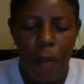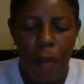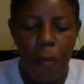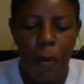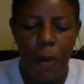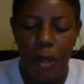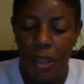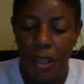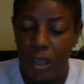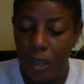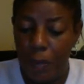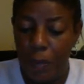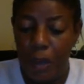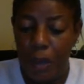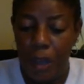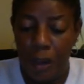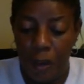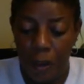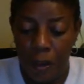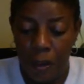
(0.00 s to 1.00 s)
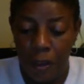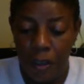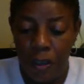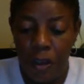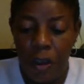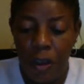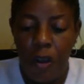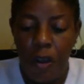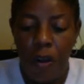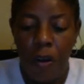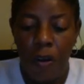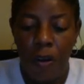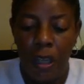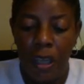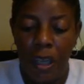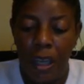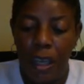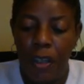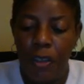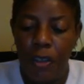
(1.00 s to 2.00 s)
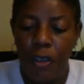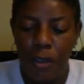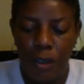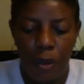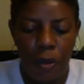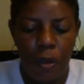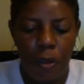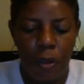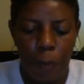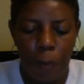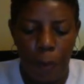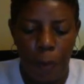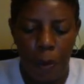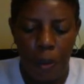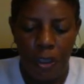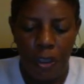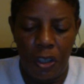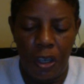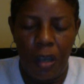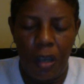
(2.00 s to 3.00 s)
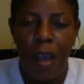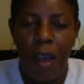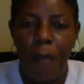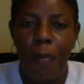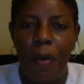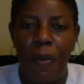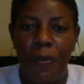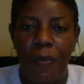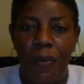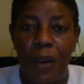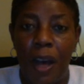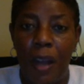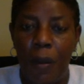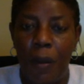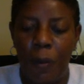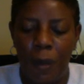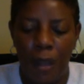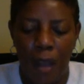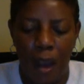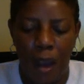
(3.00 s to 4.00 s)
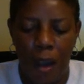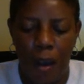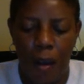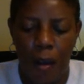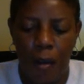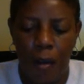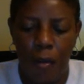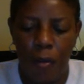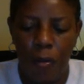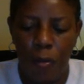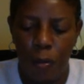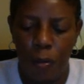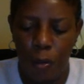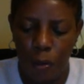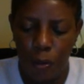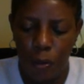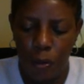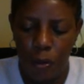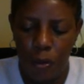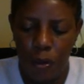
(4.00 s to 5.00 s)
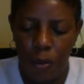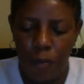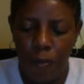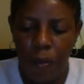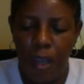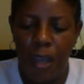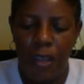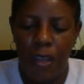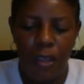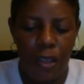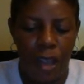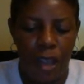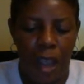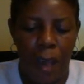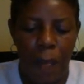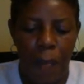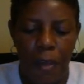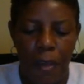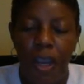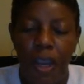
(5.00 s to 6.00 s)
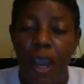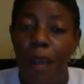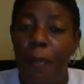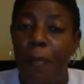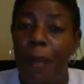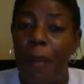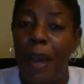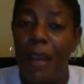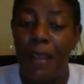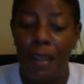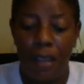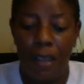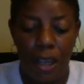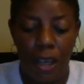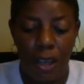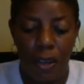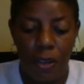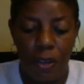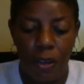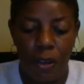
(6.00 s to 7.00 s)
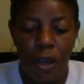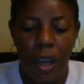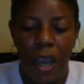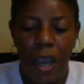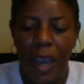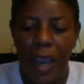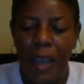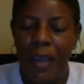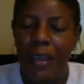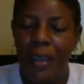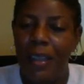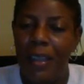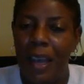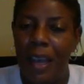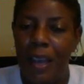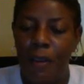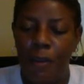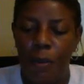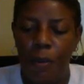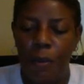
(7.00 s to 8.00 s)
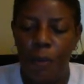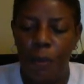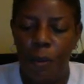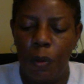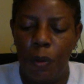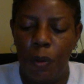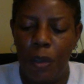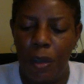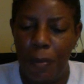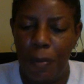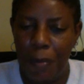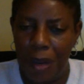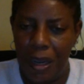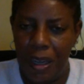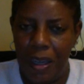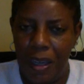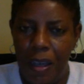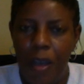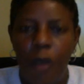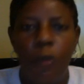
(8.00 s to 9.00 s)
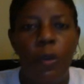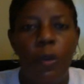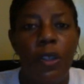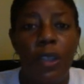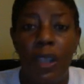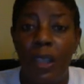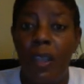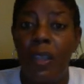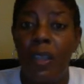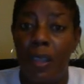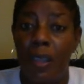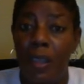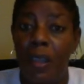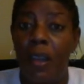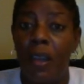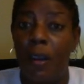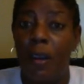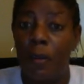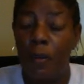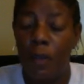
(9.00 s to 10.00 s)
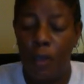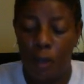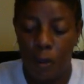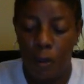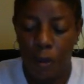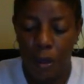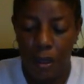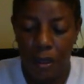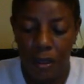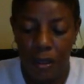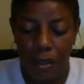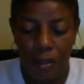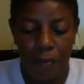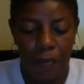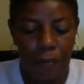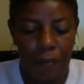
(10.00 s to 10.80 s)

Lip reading: Points can be earned on each student's point sheet by following all rules established by the teacher and the classroom rule committee, which consisted of students.